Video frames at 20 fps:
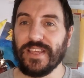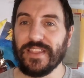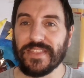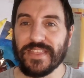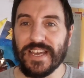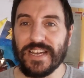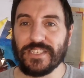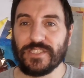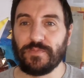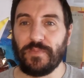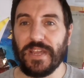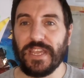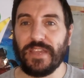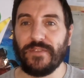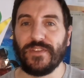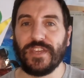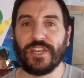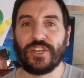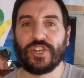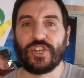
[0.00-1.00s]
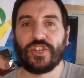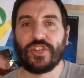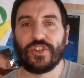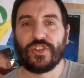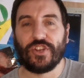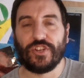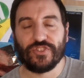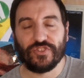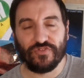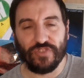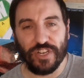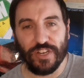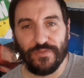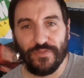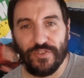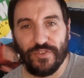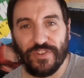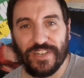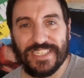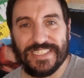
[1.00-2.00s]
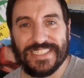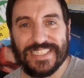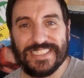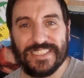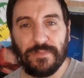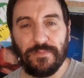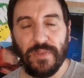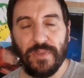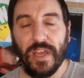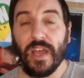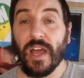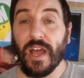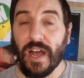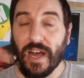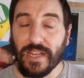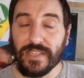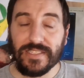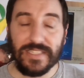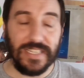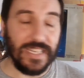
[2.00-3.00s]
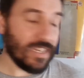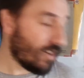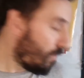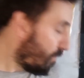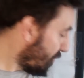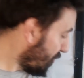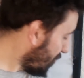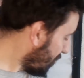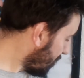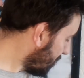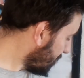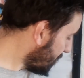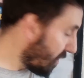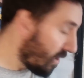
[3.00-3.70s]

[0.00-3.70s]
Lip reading: thanks, Mike, for your constructive criticism. I'll take it on board.